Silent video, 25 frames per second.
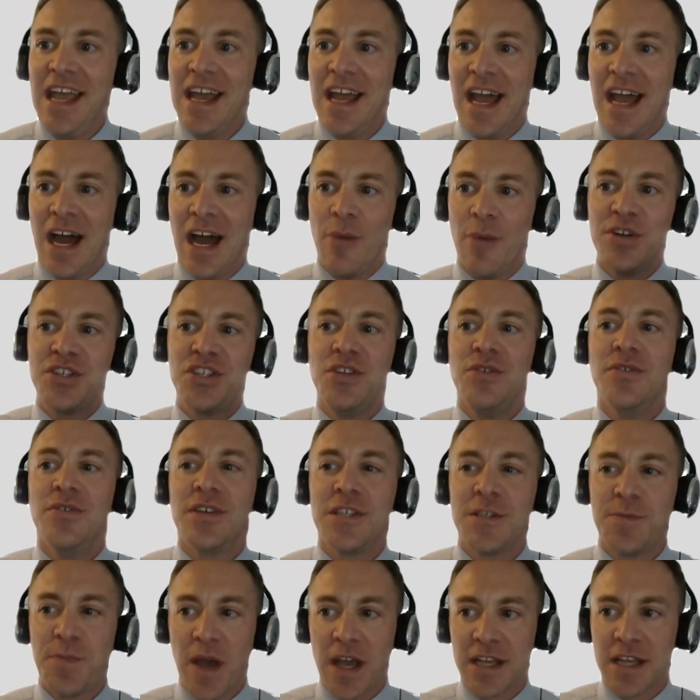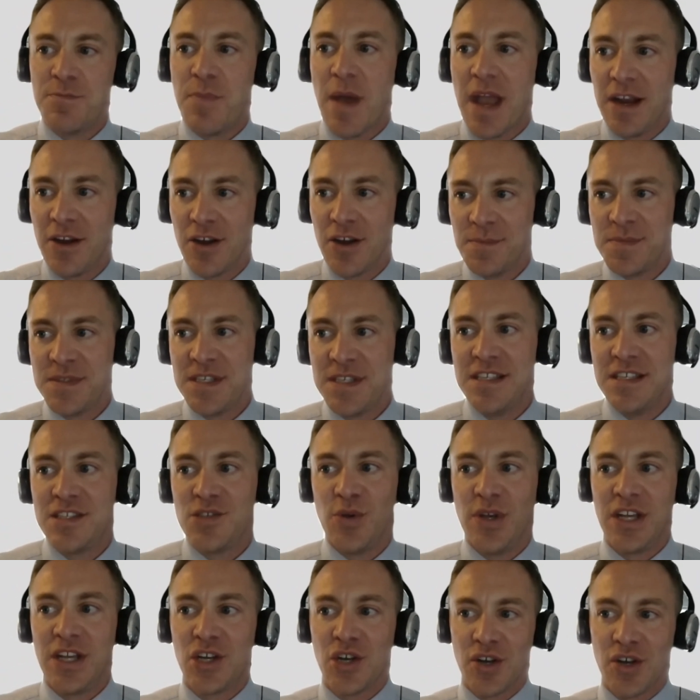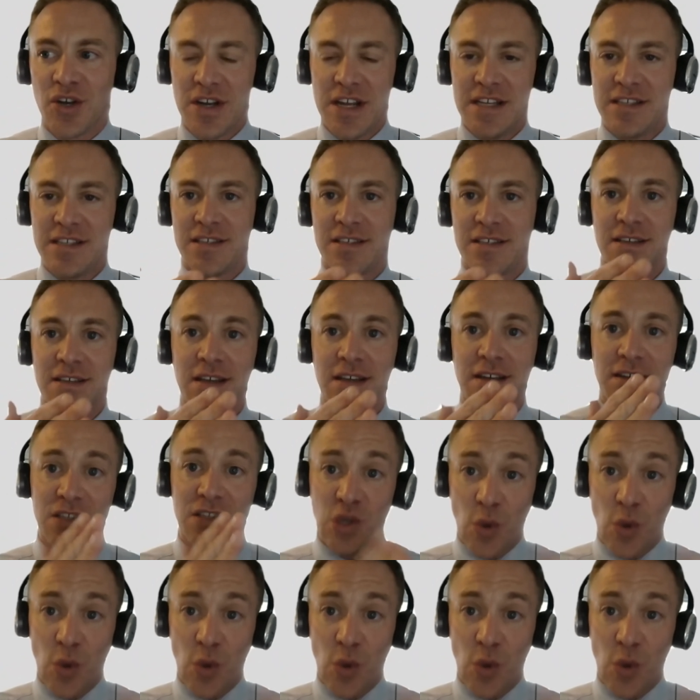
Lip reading: how much do you expect bankruptcies to increase